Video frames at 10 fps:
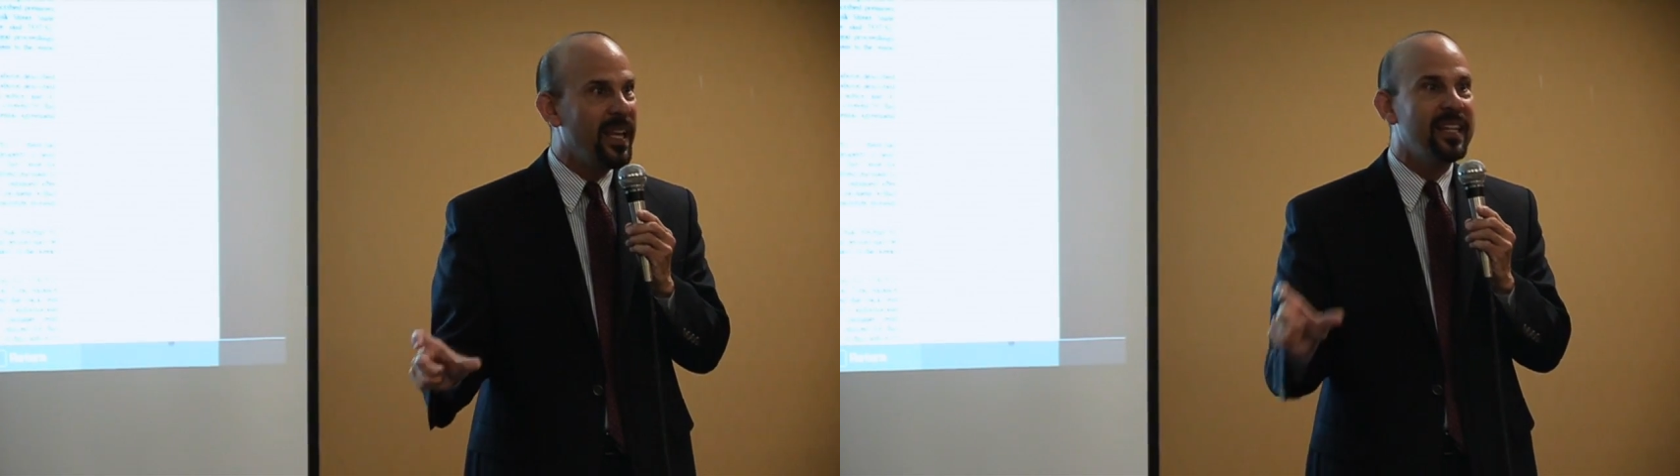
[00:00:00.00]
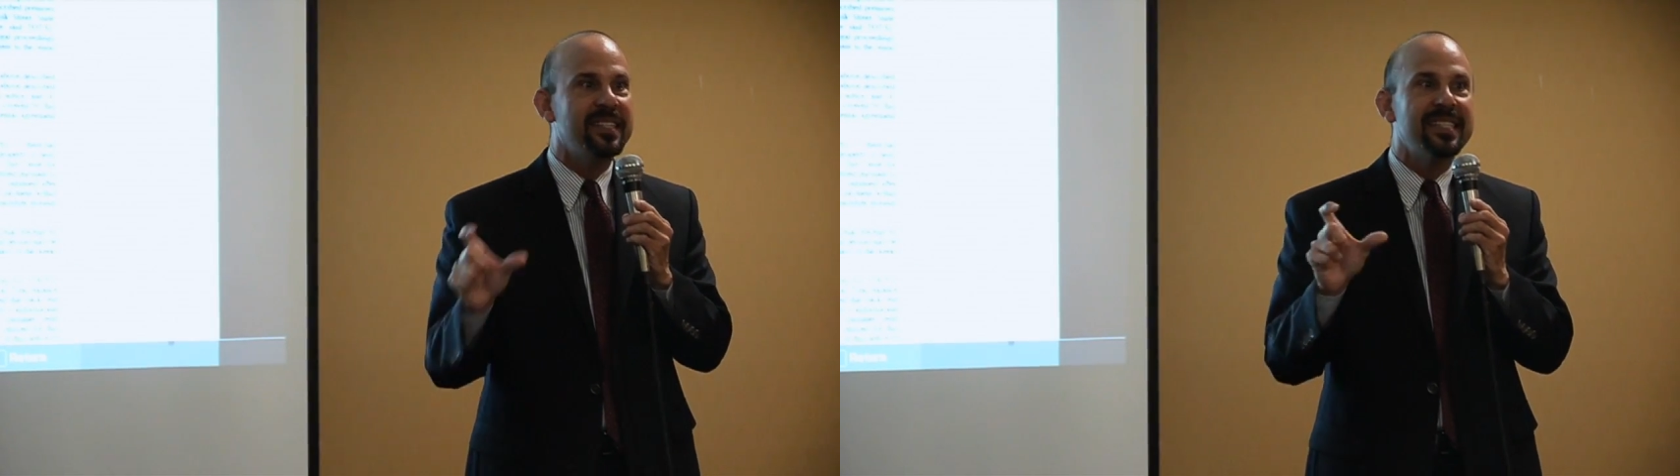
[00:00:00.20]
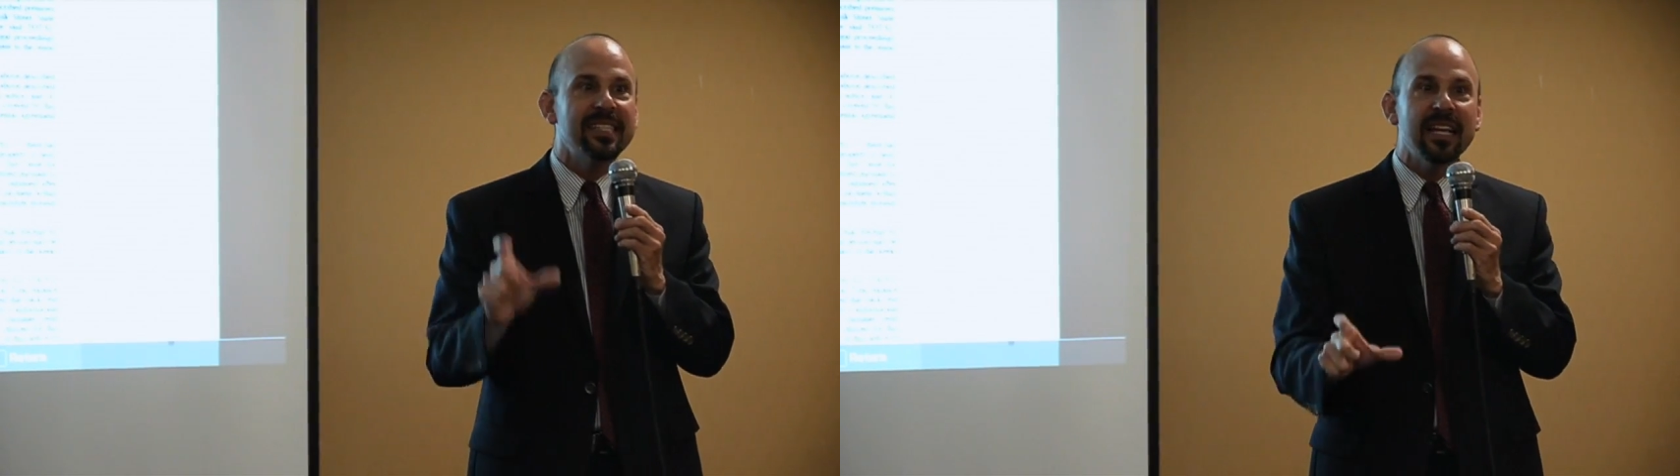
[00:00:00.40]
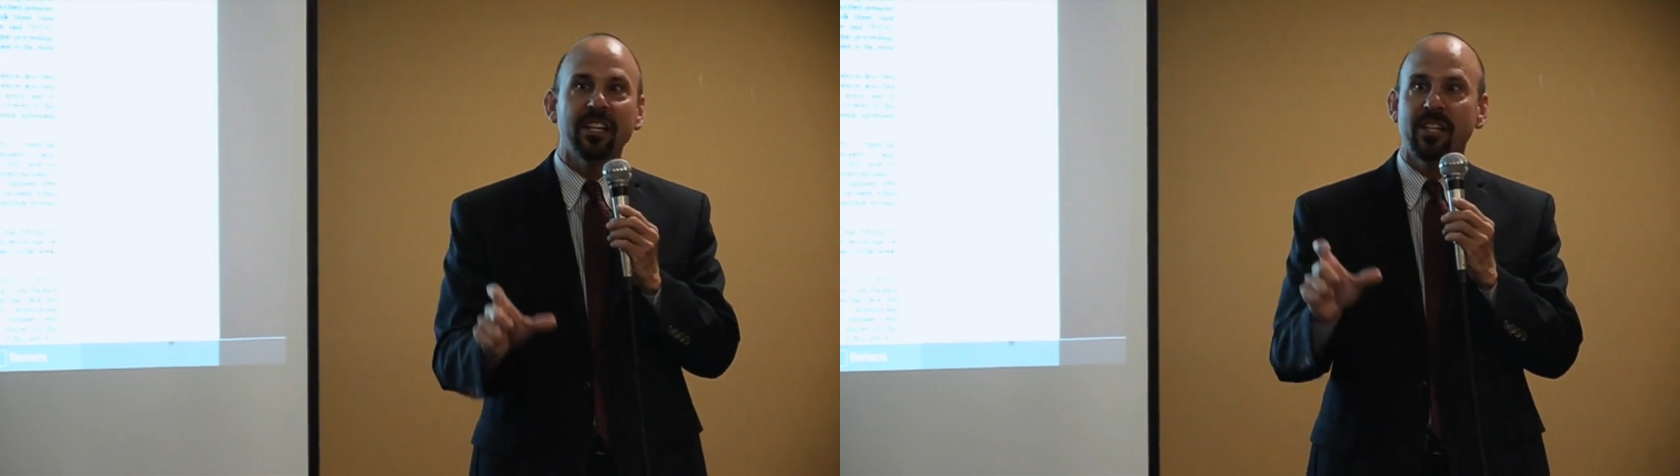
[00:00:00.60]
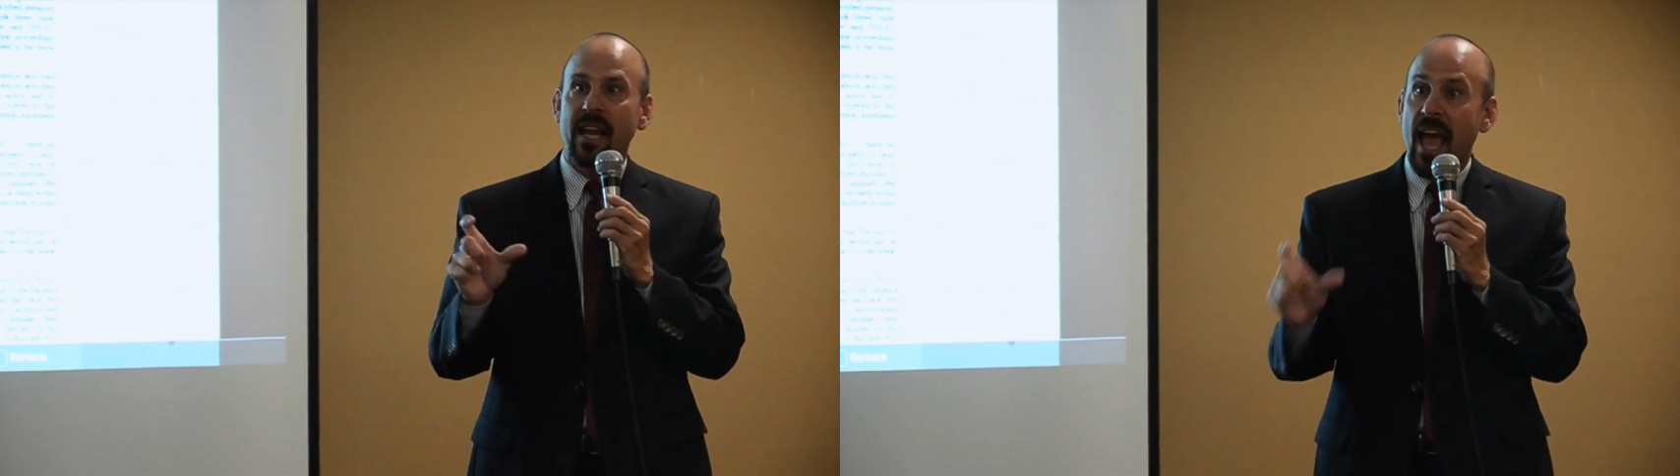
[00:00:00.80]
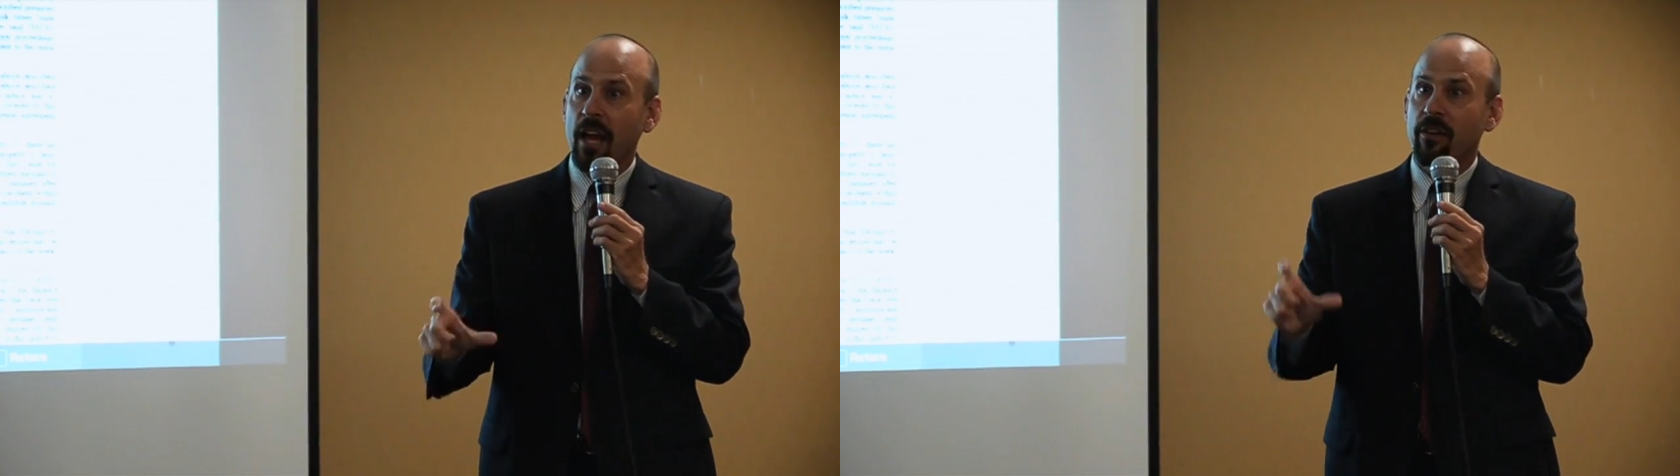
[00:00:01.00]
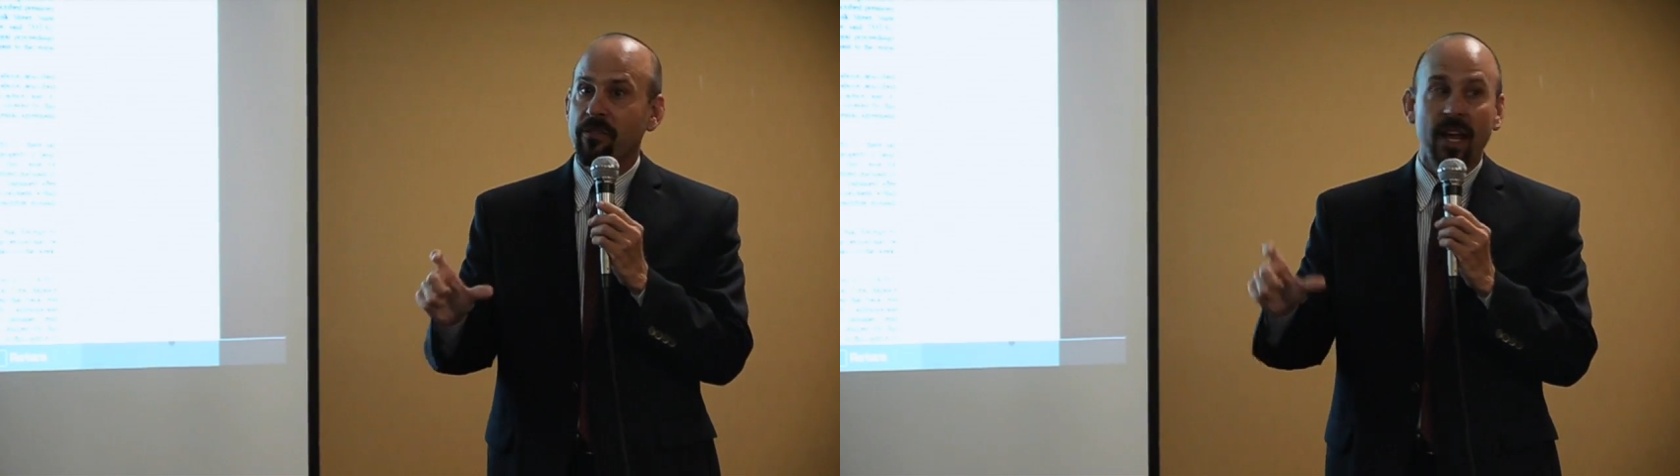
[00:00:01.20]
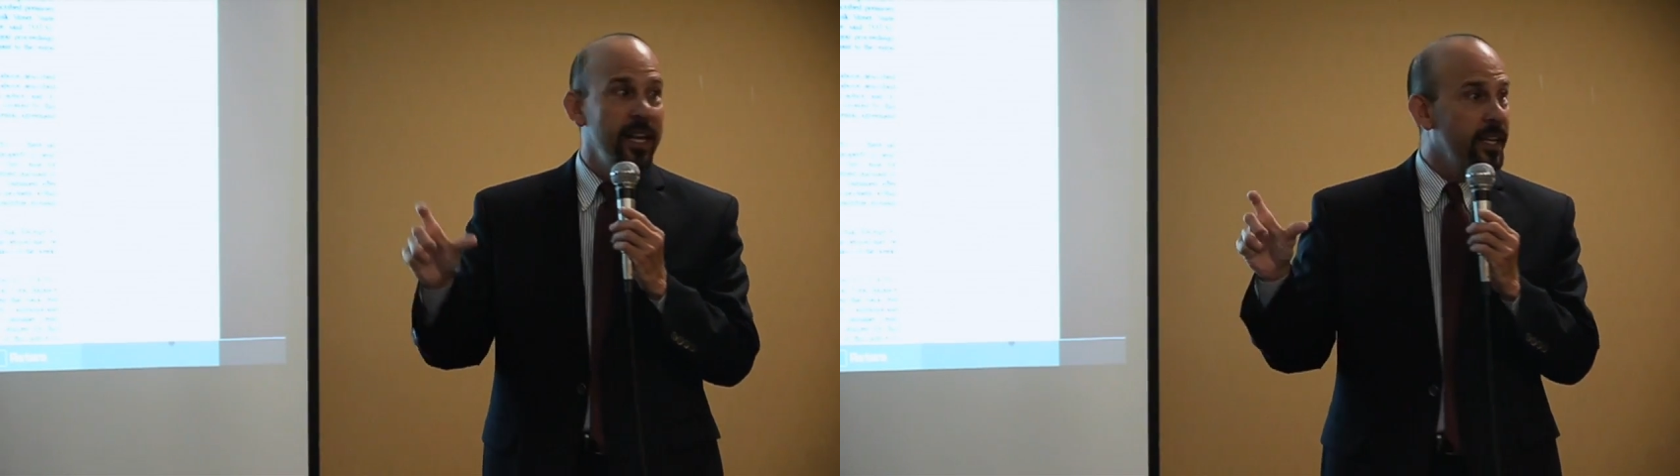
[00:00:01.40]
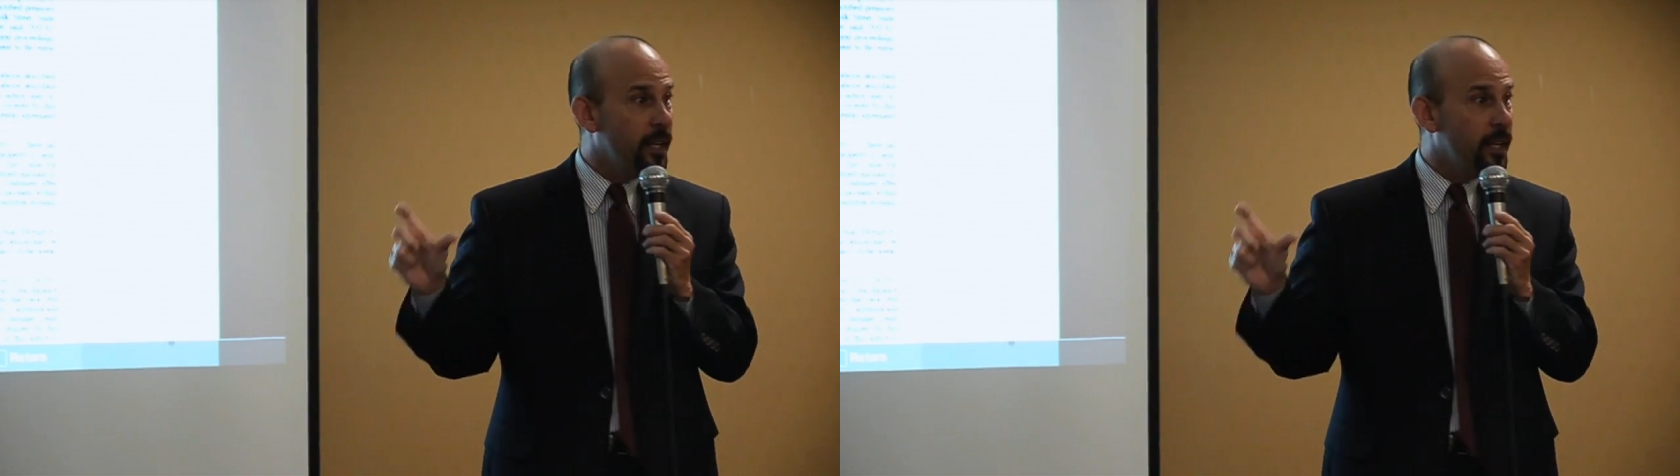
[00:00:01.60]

is such an aggravating